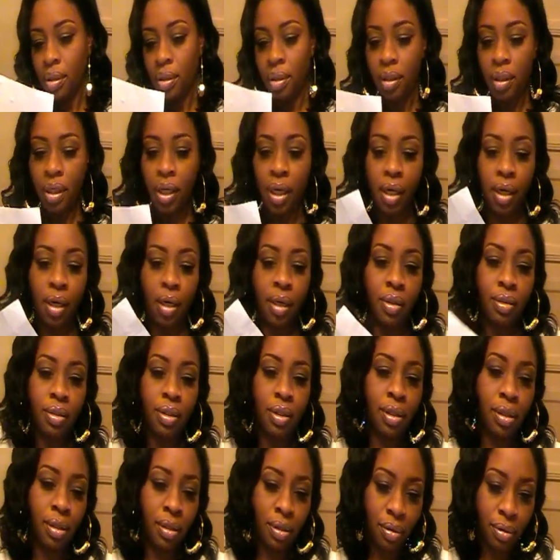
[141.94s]
Yeah,
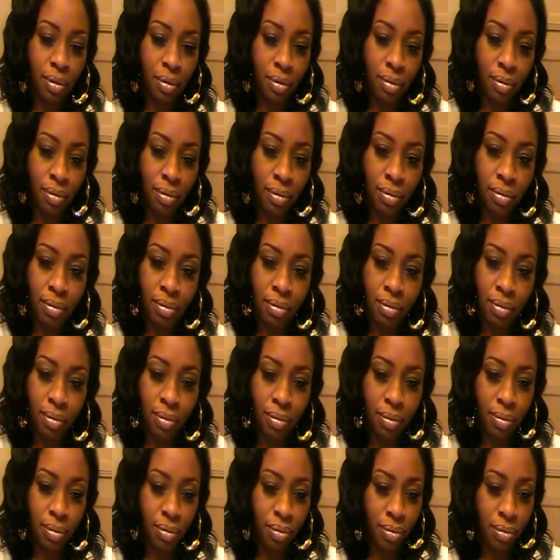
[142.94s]
so
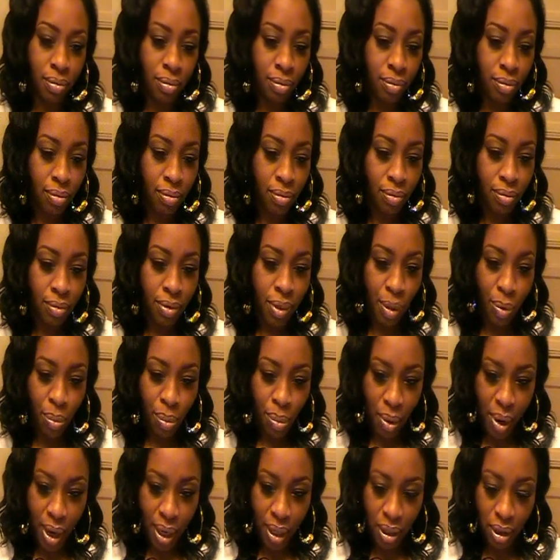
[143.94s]
no
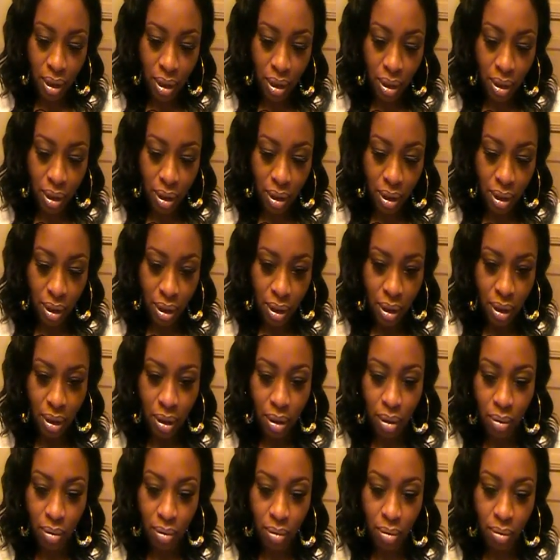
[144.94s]
price.
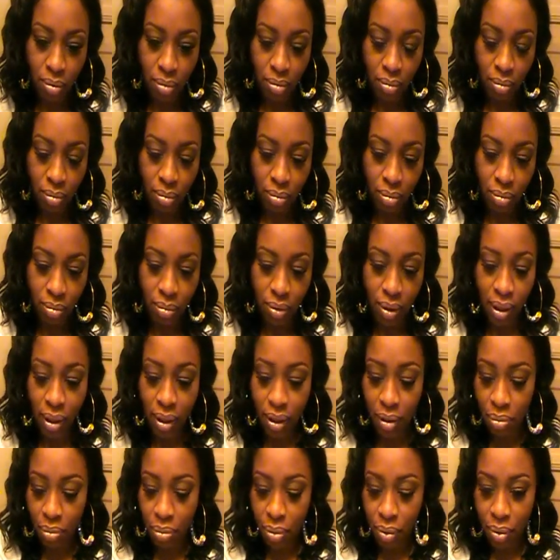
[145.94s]
No. They
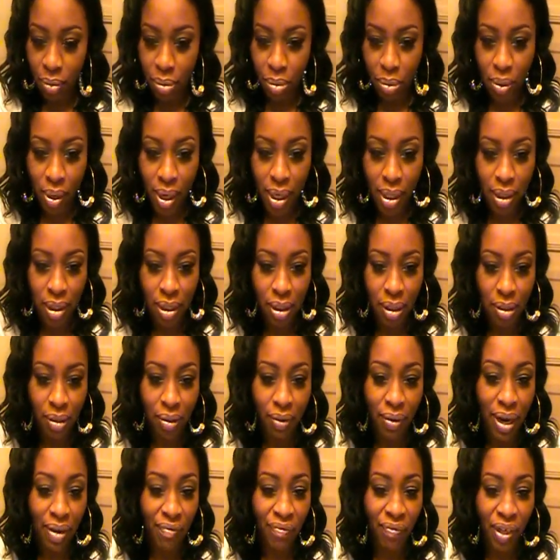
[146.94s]
didn't put a price on
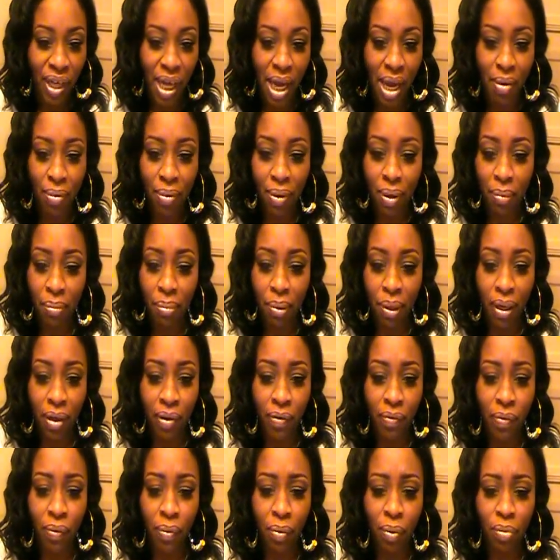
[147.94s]
it. I forgot what I
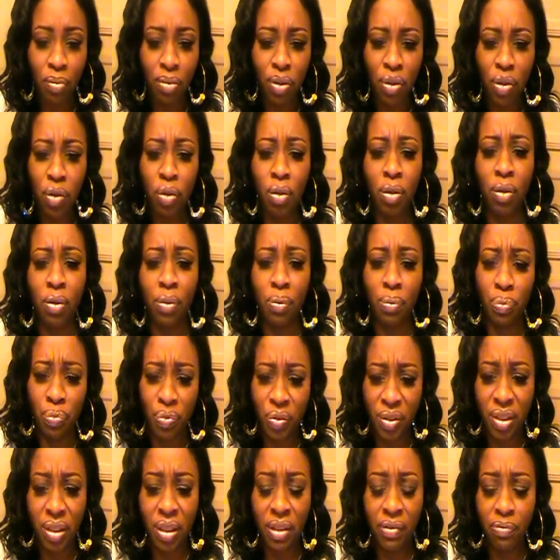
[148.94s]
paid for them. But you know,
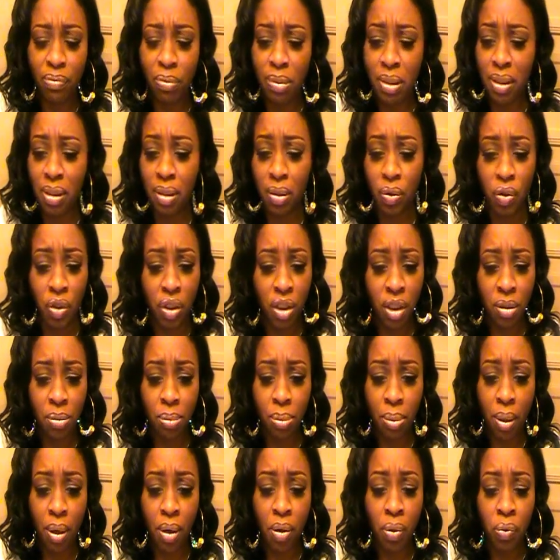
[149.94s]
stuff be so cheap
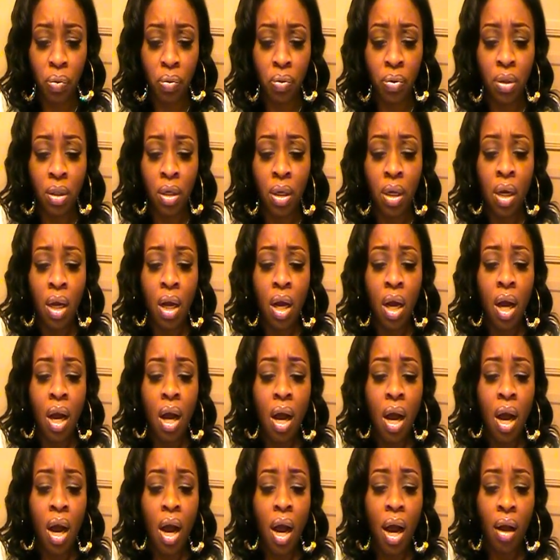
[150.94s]
on
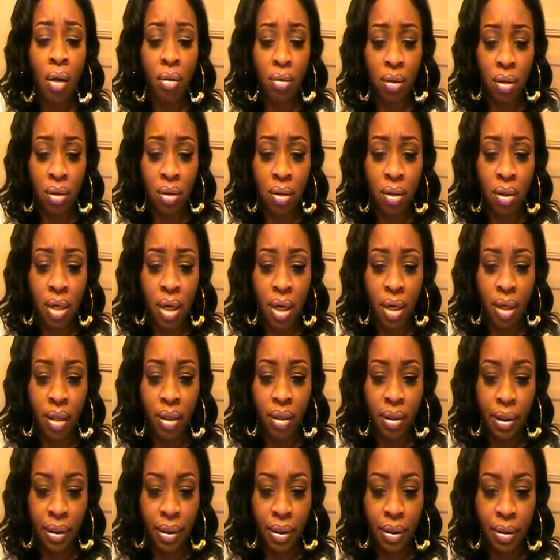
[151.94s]

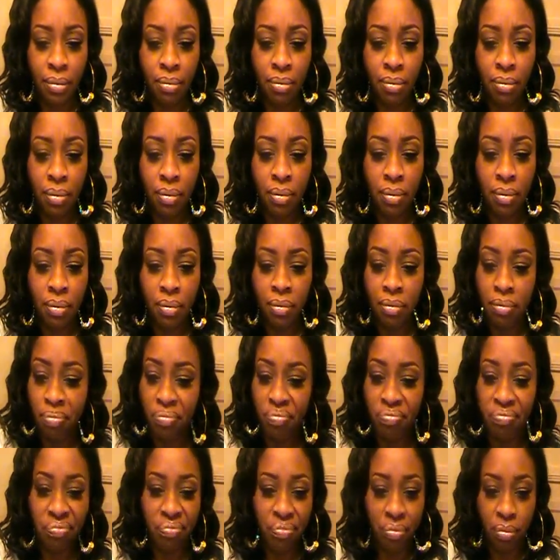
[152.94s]
HauteLook.com
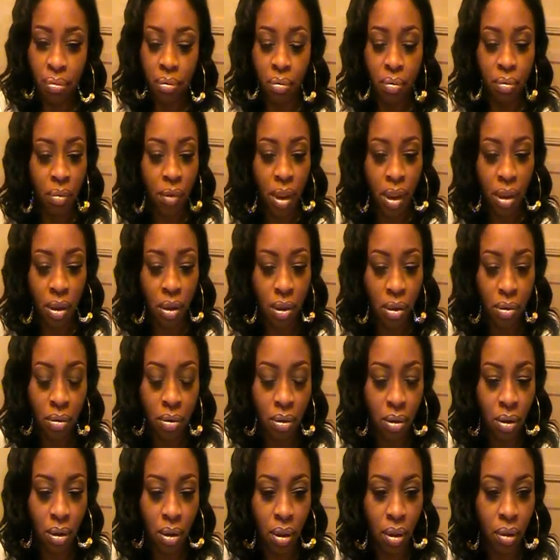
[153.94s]
that you,
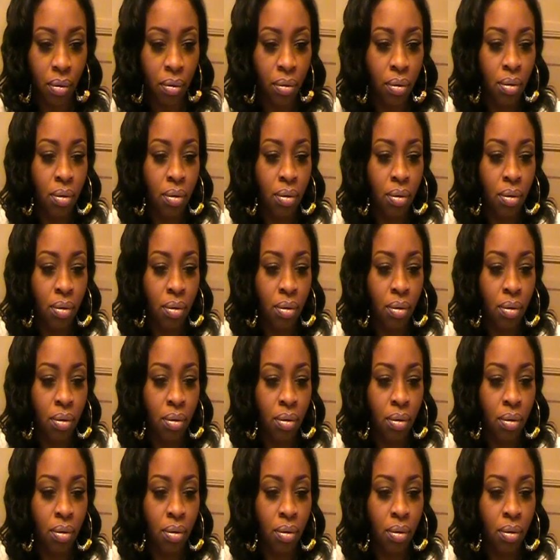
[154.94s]
you know.